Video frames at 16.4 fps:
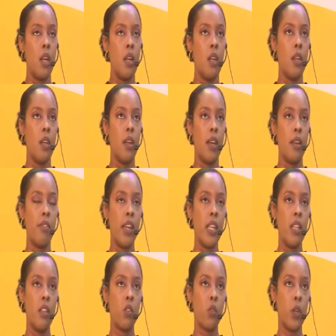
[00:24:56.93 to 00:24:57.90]
I
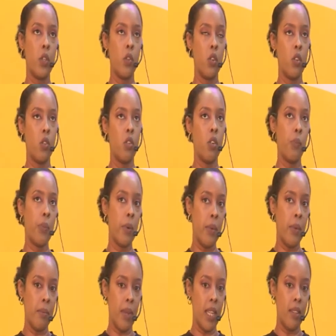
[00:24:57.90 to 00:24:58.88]
find this question so
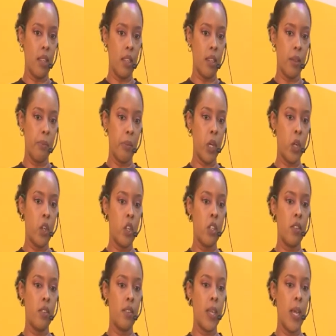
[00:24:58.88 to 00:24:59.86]
problematic
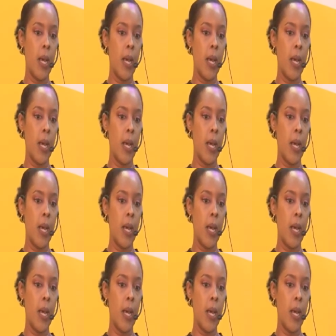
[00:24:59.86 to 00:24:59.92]
because